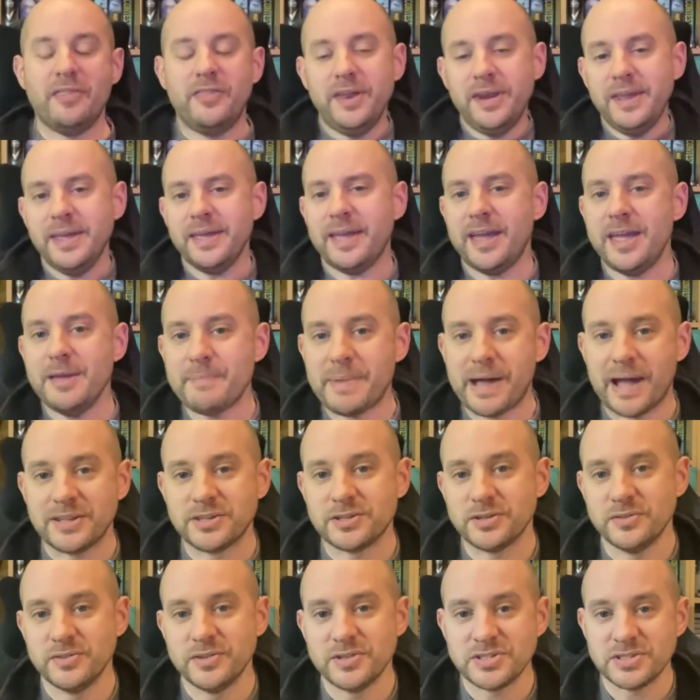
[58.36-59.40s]
Then it came
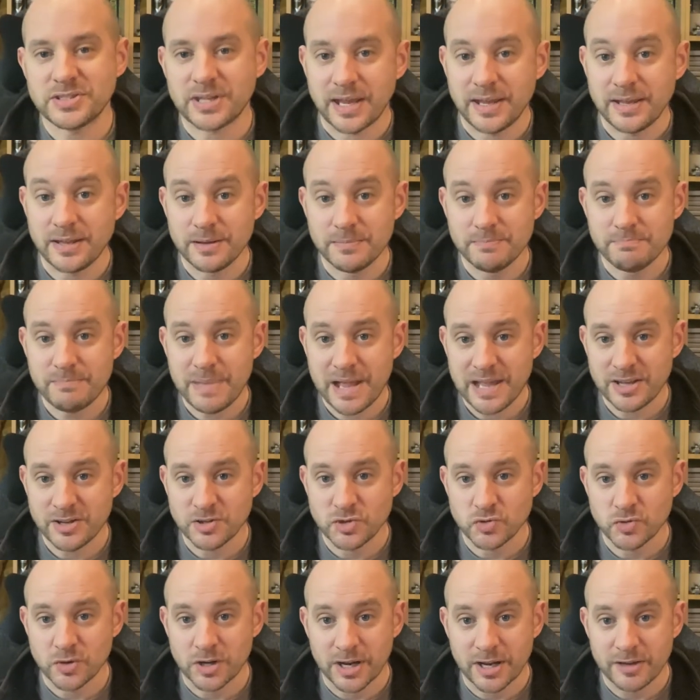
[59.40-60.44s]
out on the Sega Mega
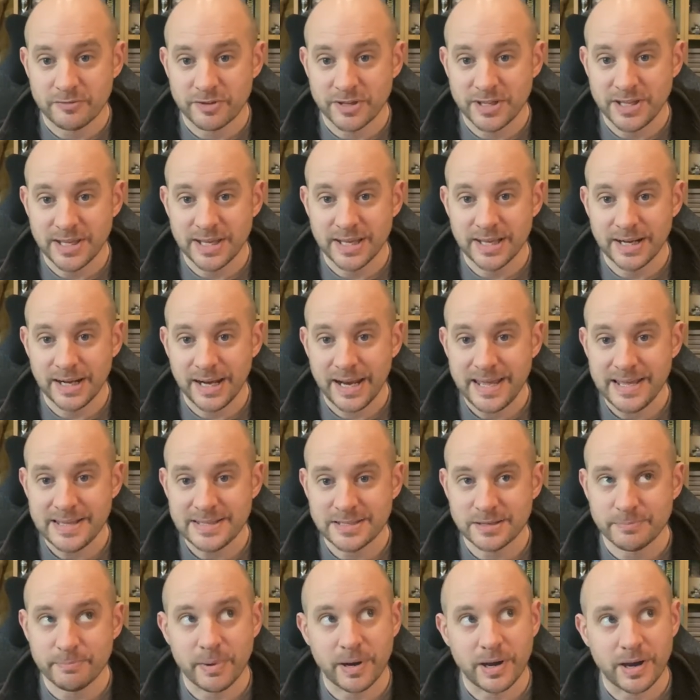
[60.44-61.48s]
Drive a year
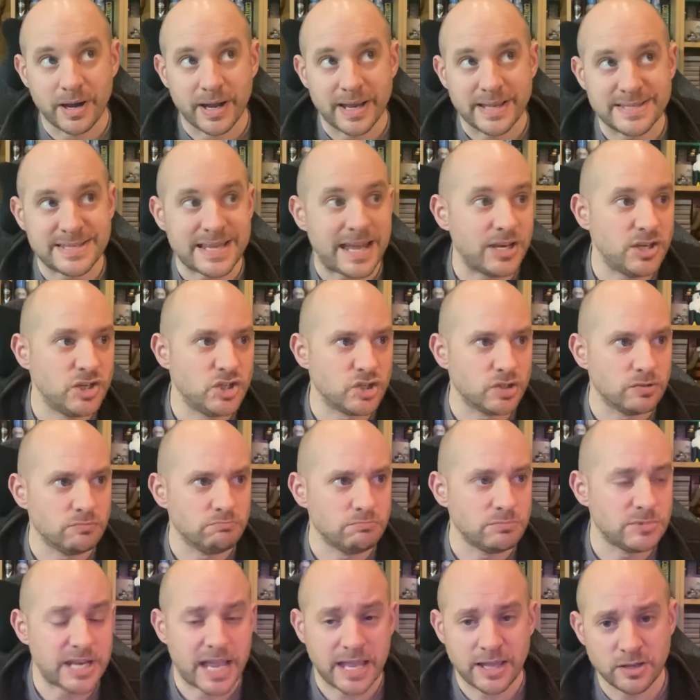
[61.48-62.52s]
later by
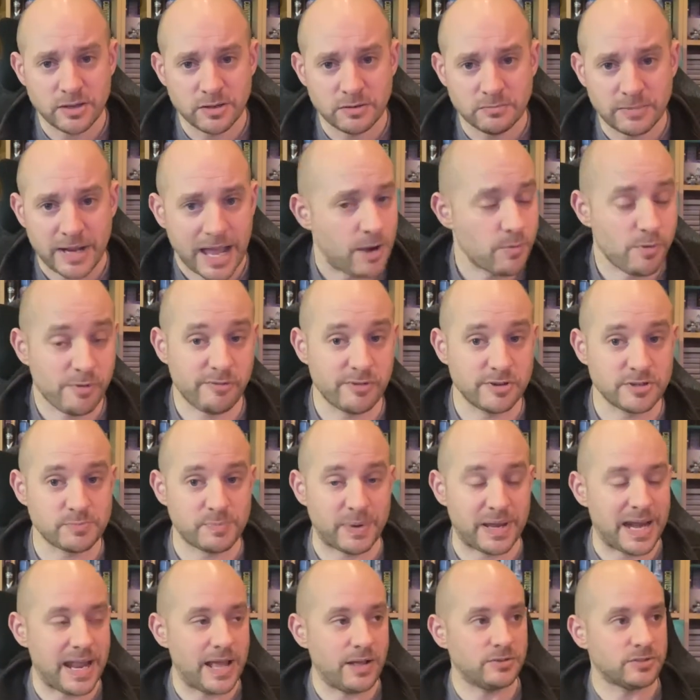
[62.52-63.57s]
Tengen, however it's
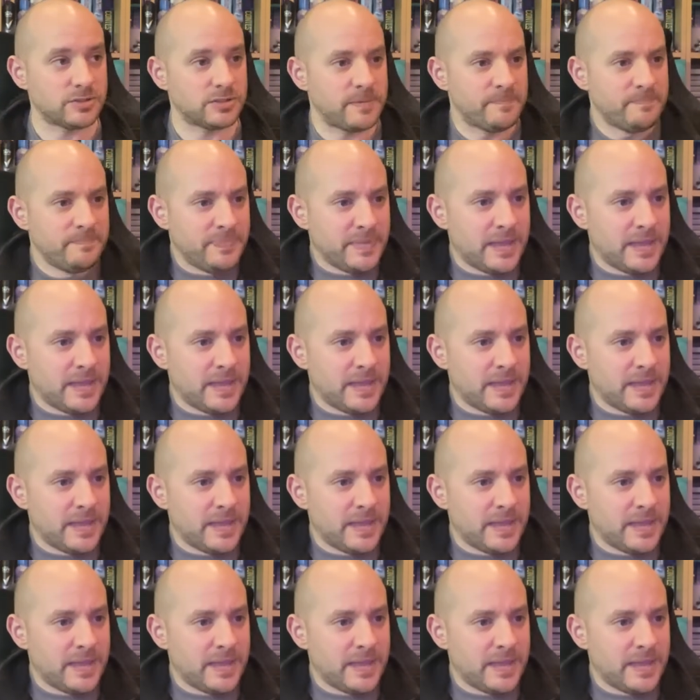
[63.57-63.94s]
pronounced.